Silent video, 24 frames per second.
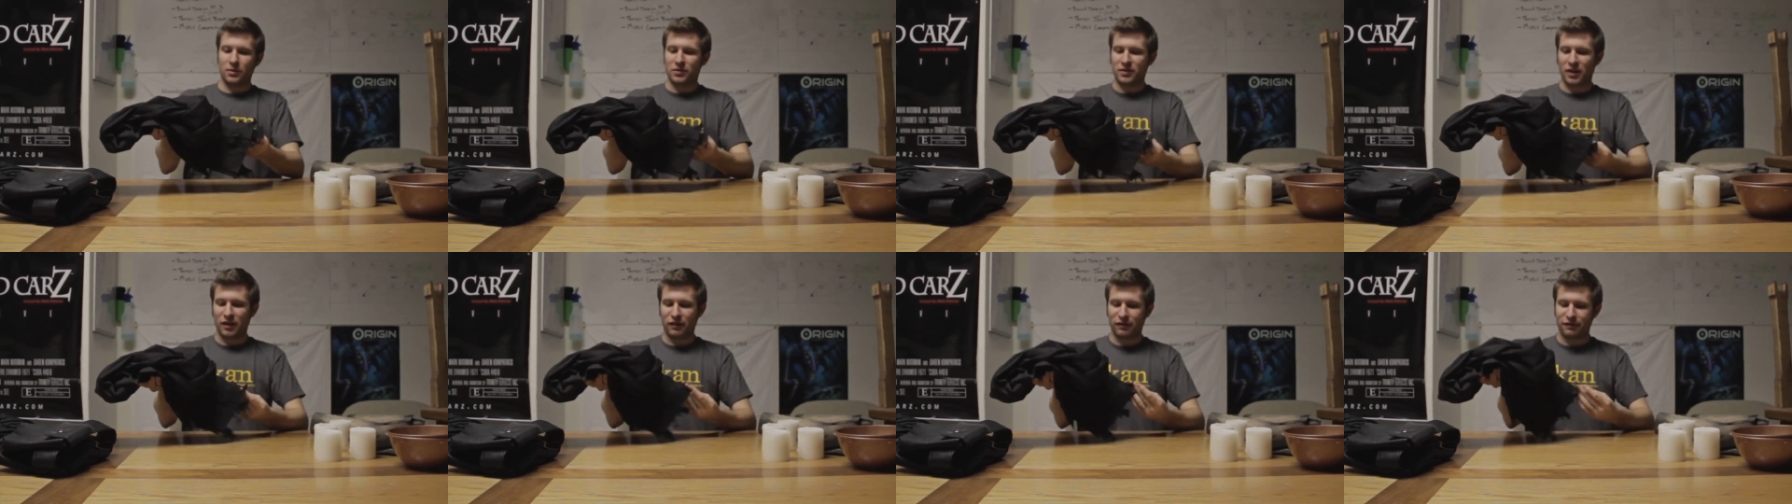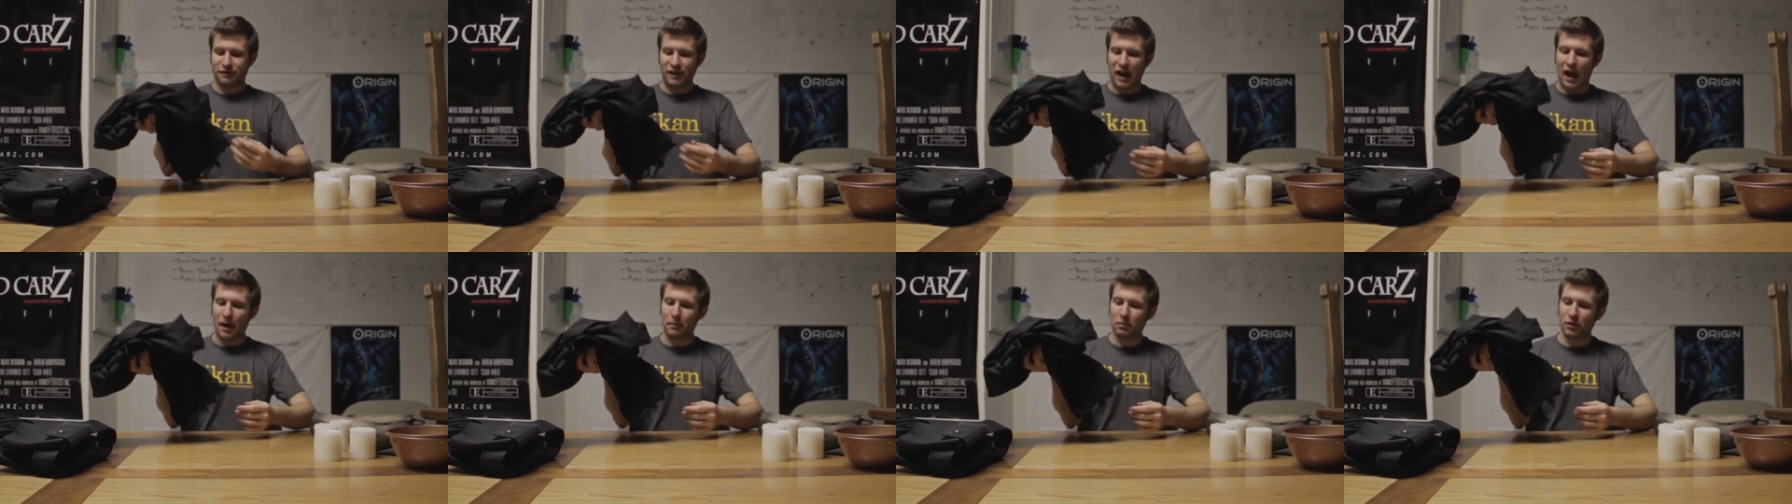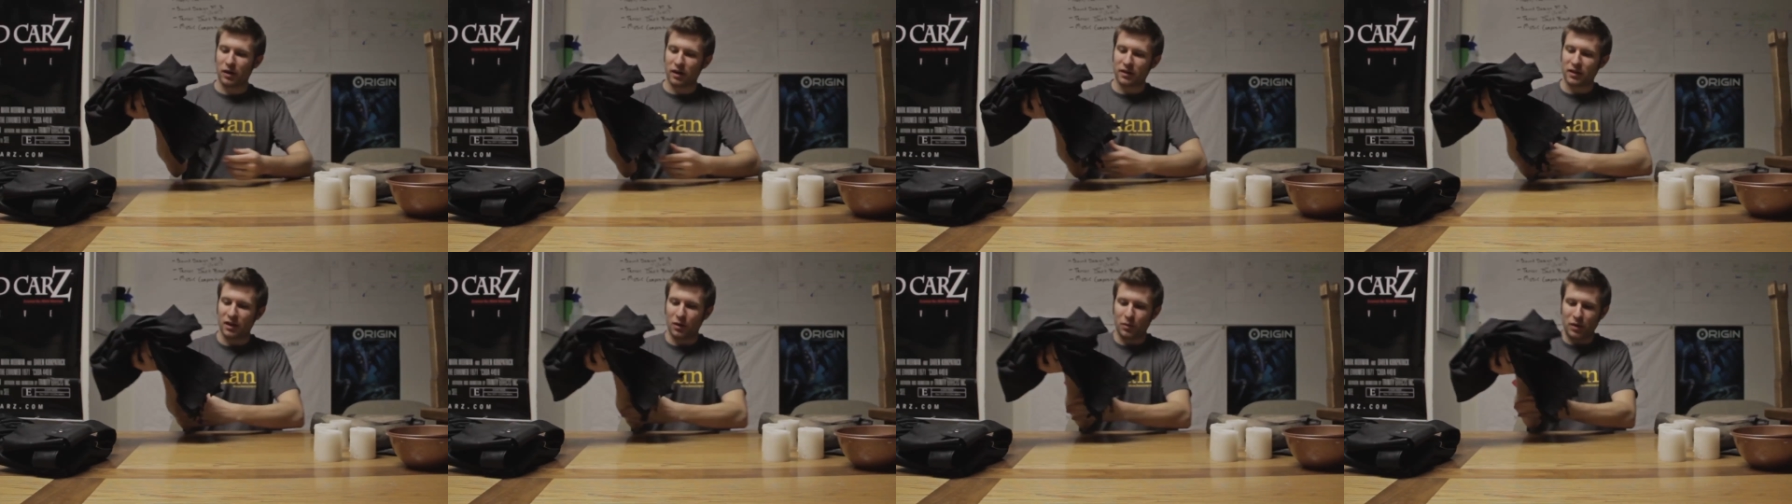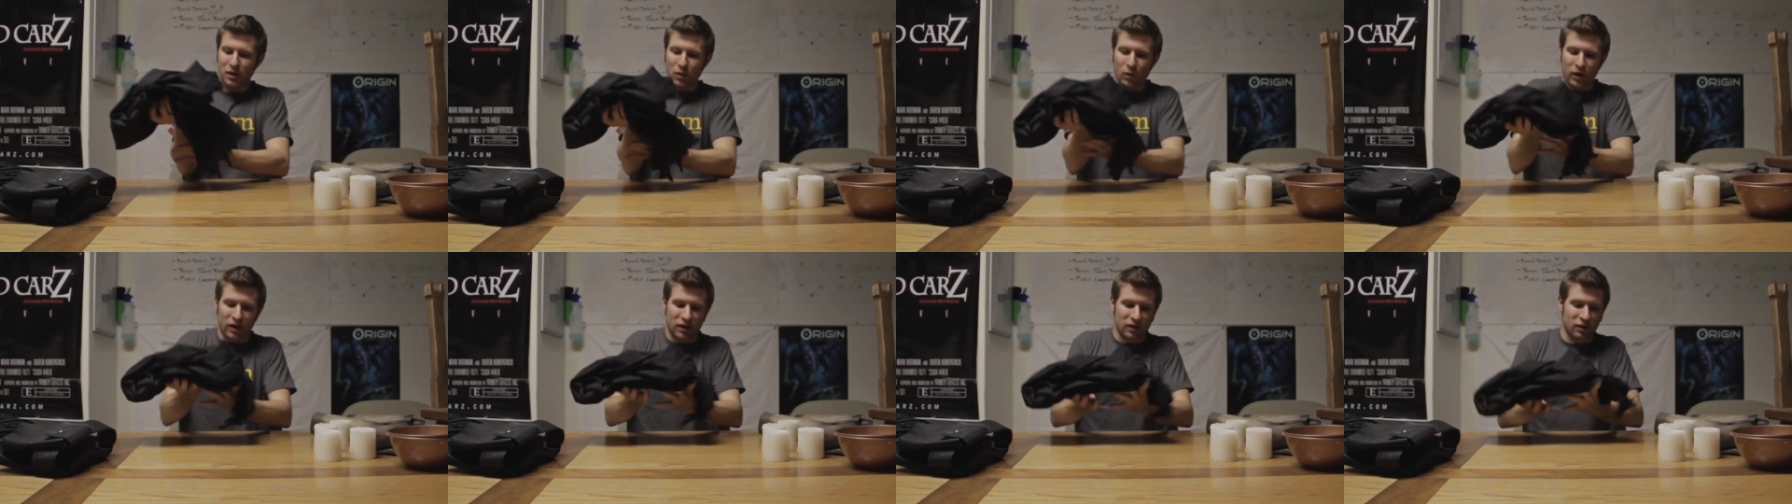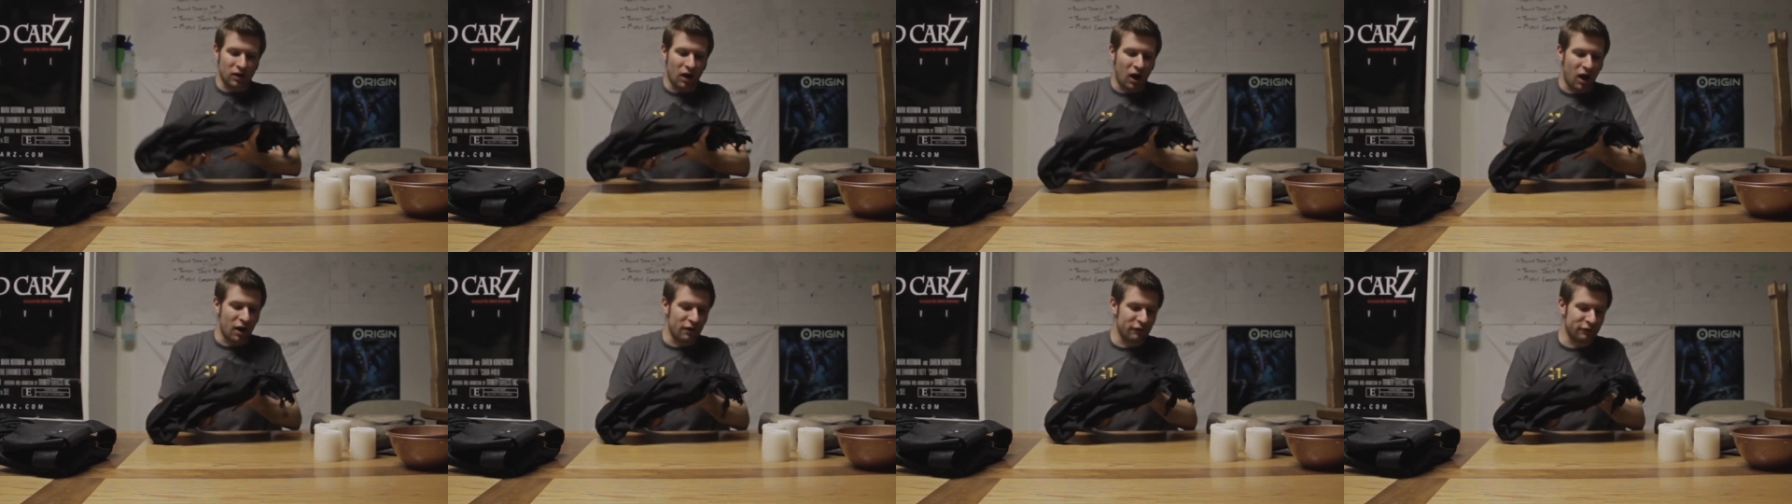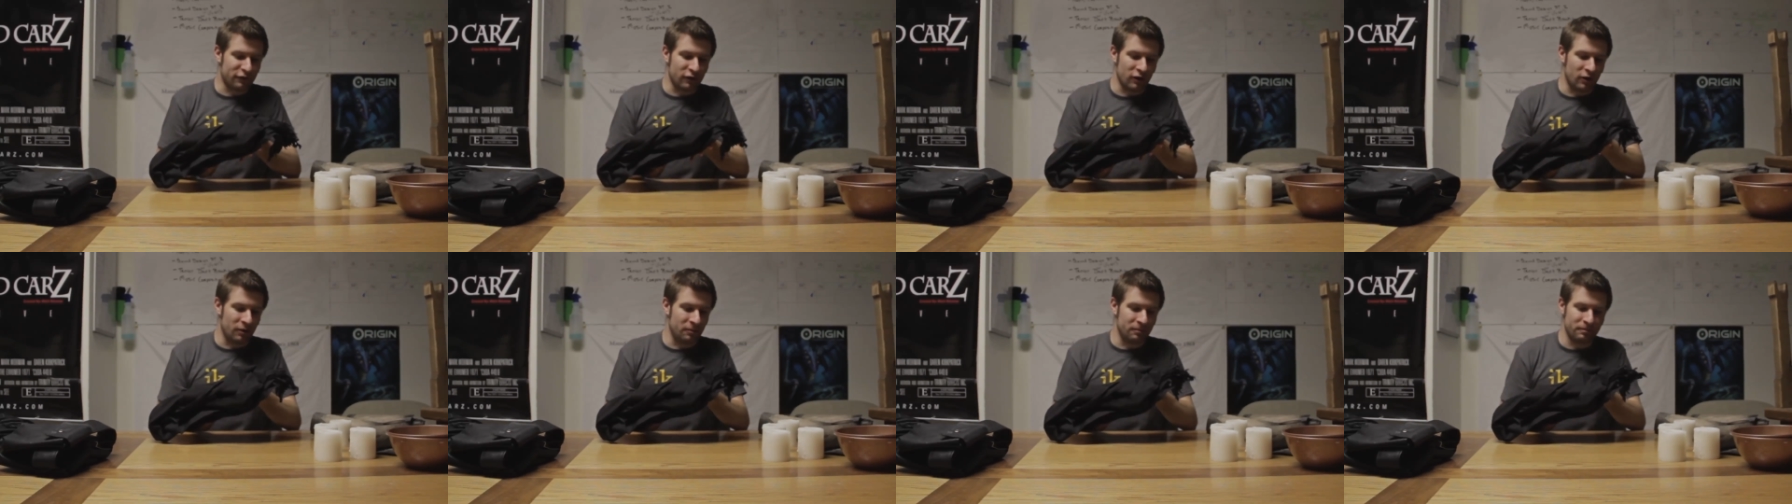It was like fabric that we went and got
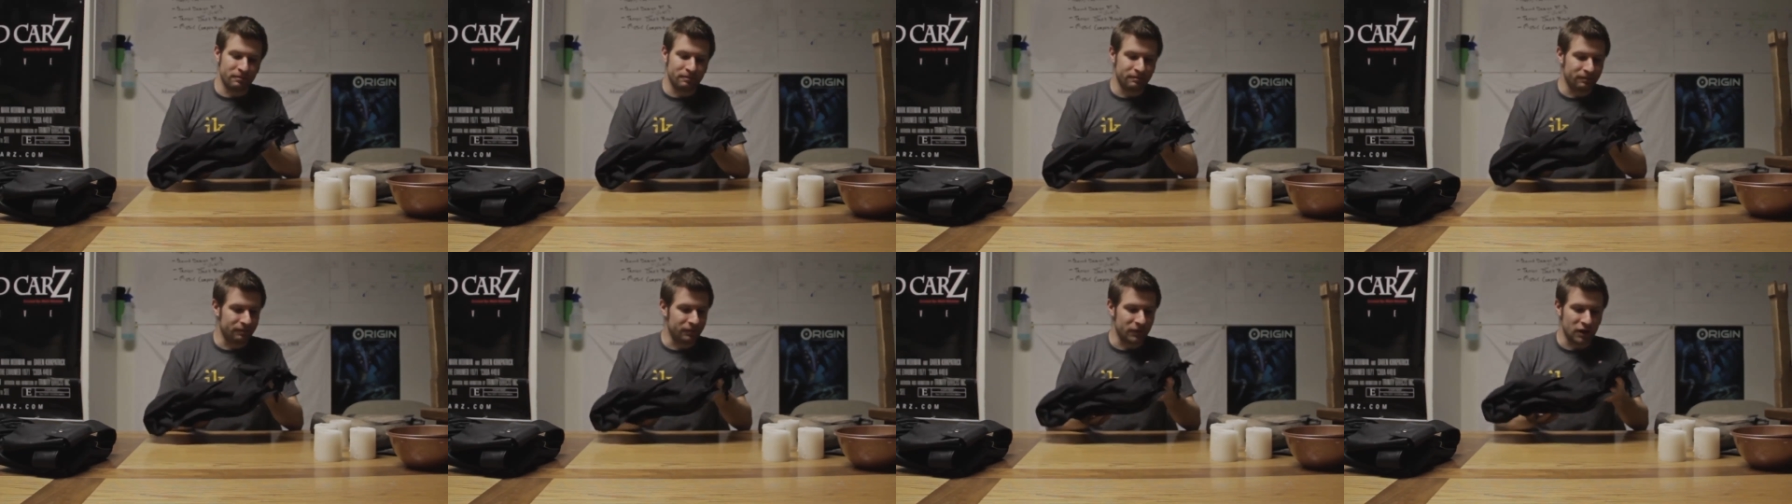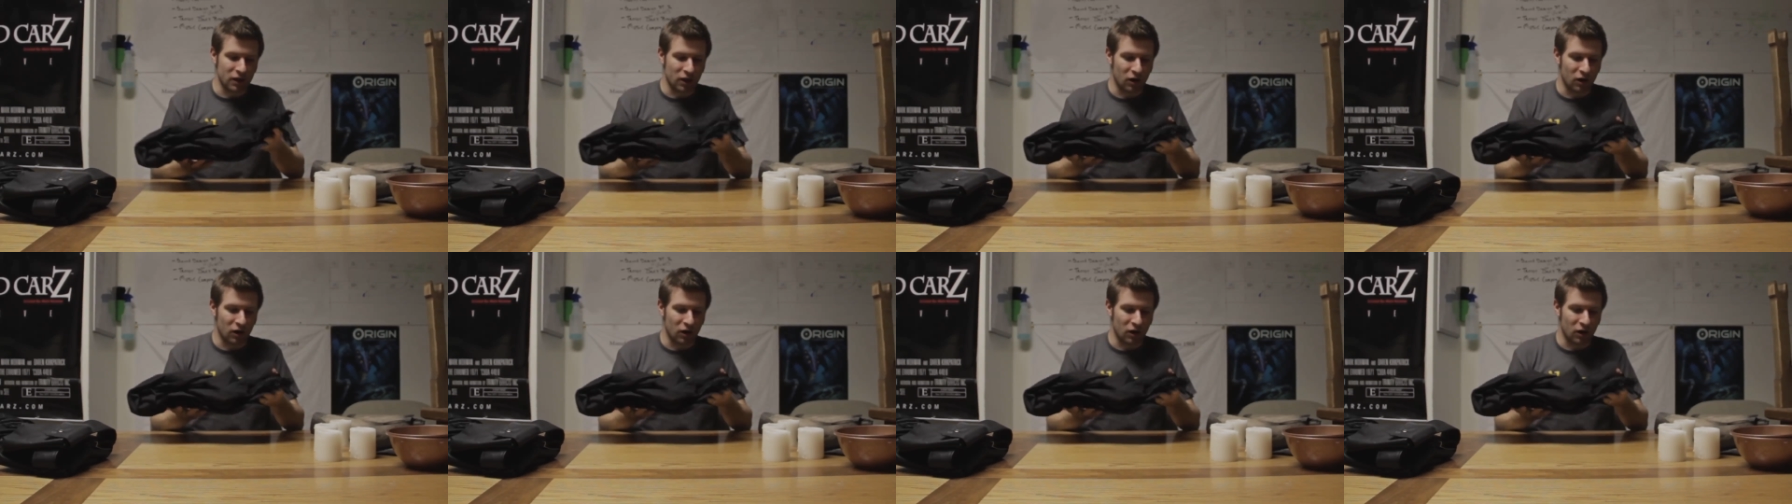from,